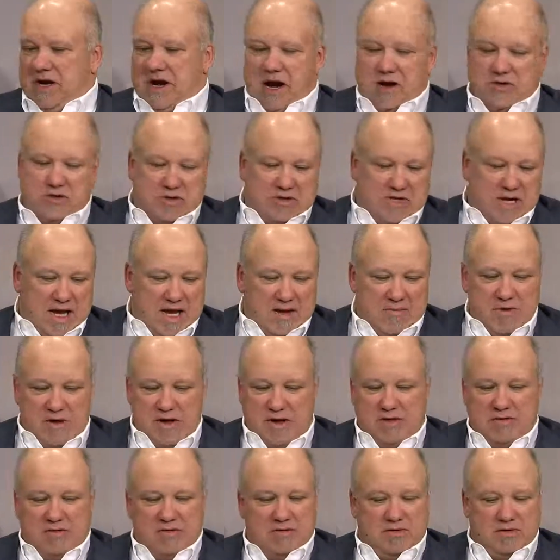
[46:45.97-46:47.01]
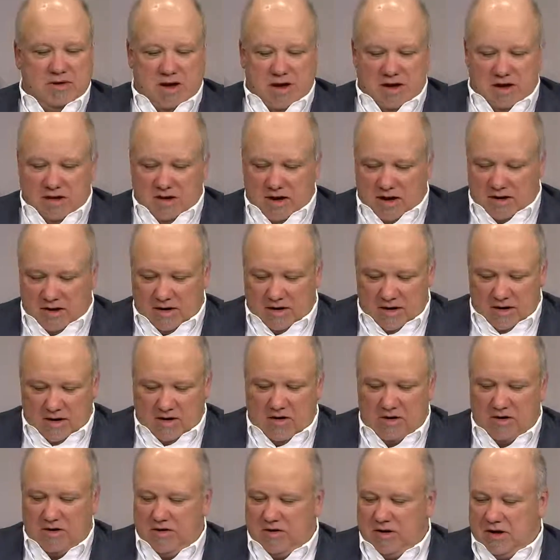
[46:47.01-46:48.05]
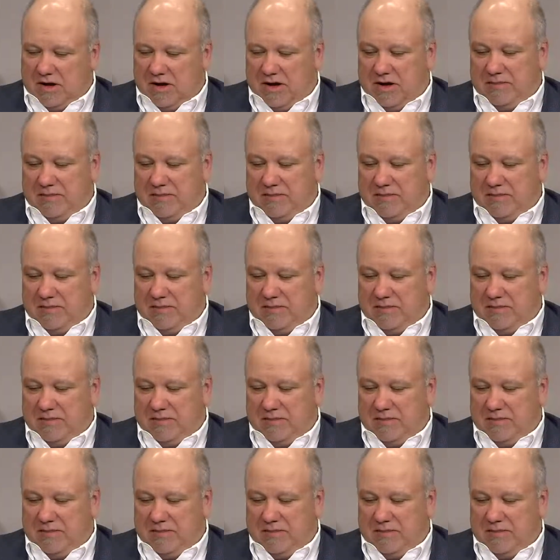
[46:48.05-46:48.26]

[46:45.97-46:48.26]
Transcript: entertainment and liquor.